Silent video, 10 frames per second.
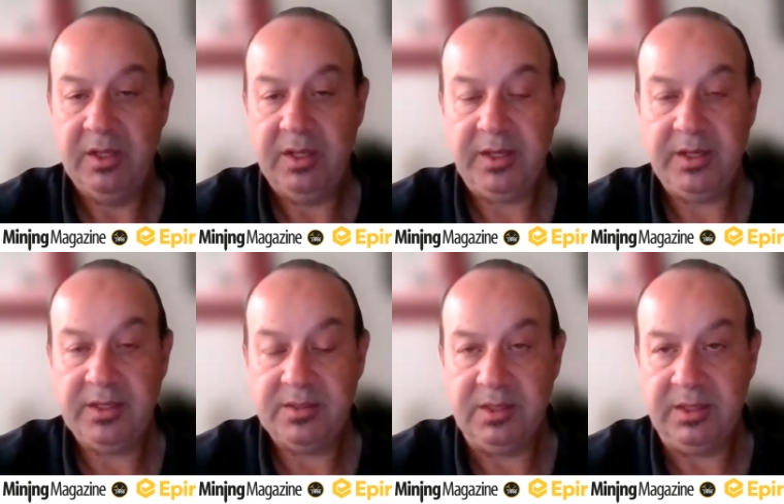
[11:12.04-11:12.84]
I
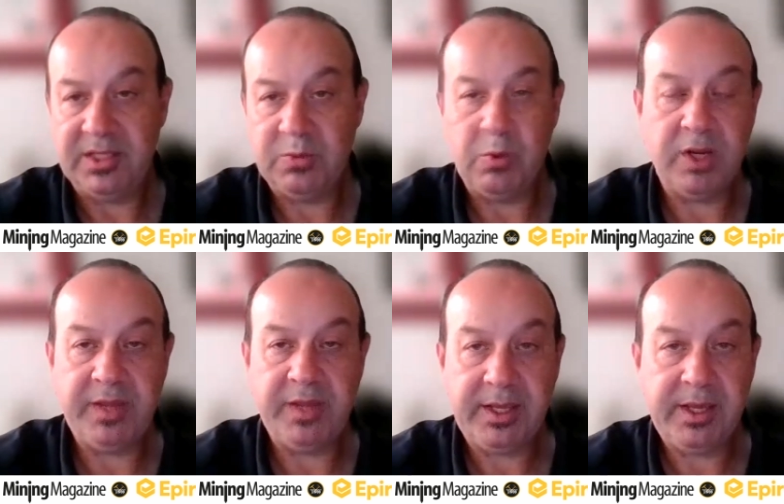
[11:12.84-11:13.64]
guess, that's one of
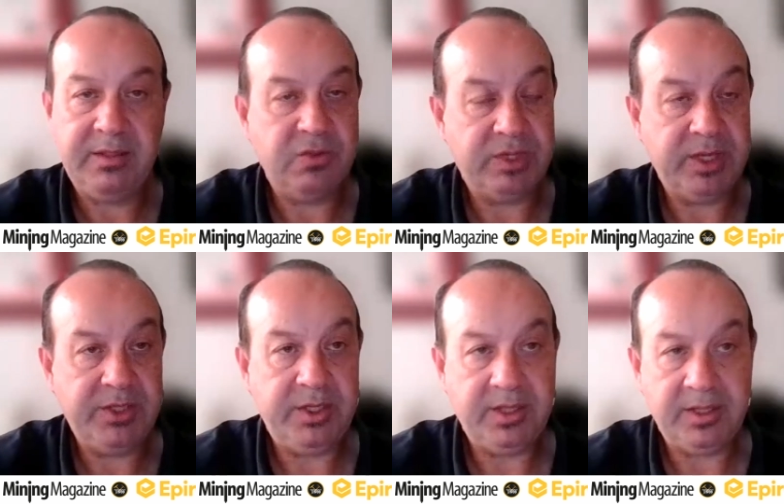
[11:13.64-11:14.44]
their key
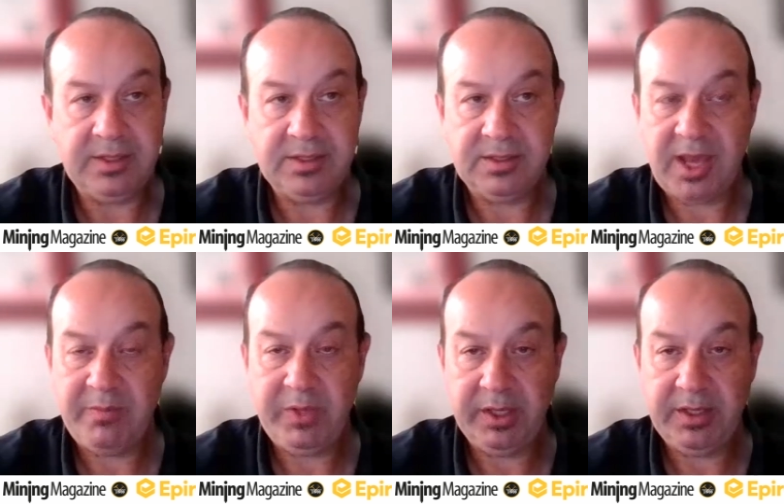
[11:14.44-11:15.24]
strategic, I guess,
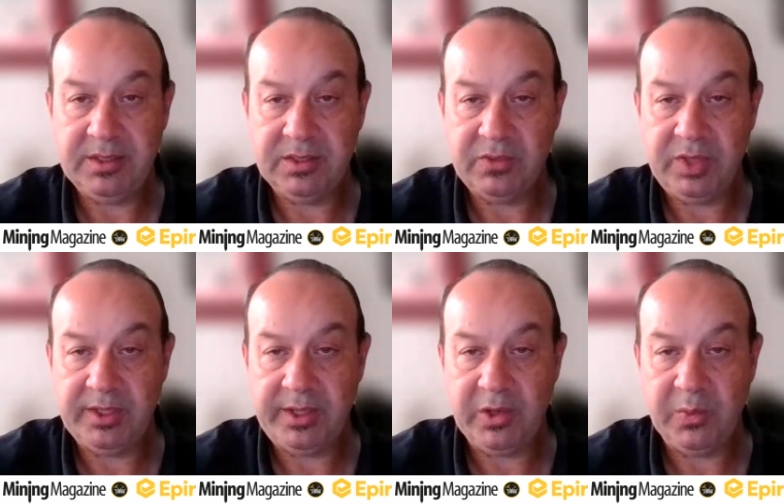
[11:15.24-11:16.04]
capabilities is really
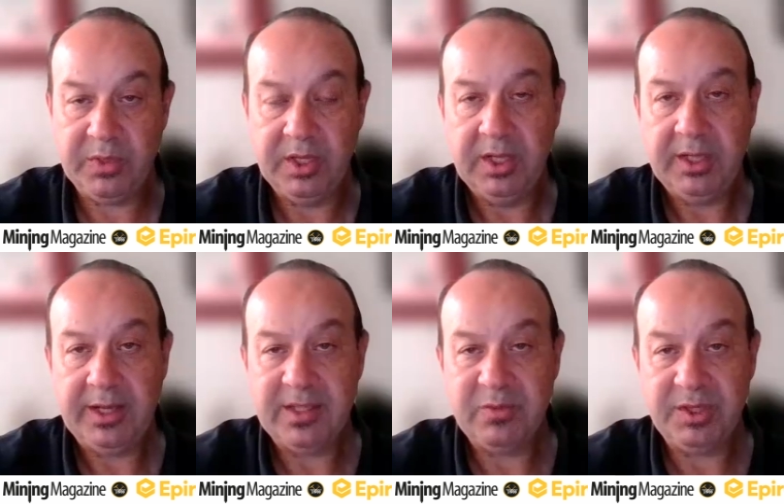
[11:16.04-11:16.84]
to help
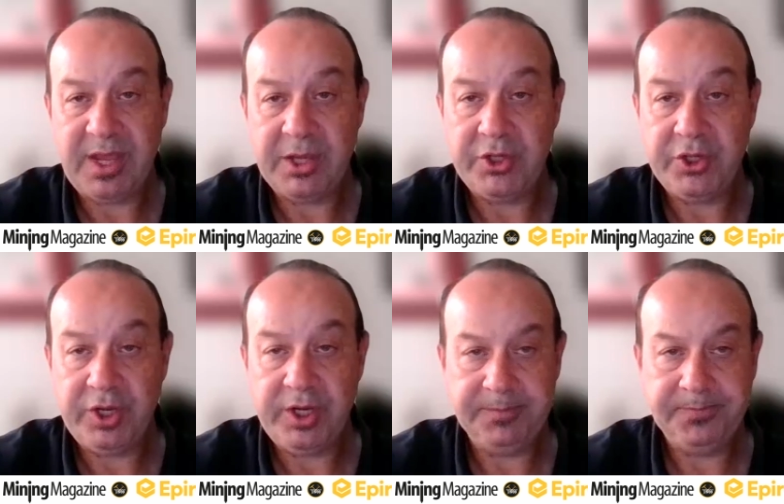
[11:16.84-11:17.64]
customers on that
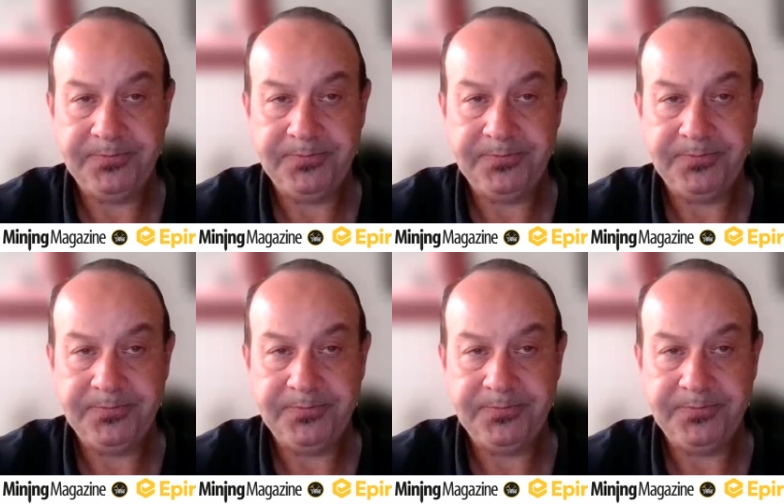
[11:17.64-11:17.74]
journey.